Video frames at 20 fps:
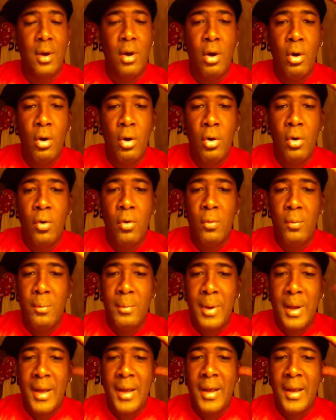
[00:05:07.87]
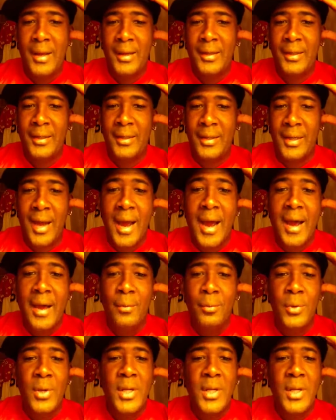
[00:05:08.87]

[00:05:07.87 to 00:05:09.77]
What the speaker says: Oh my God.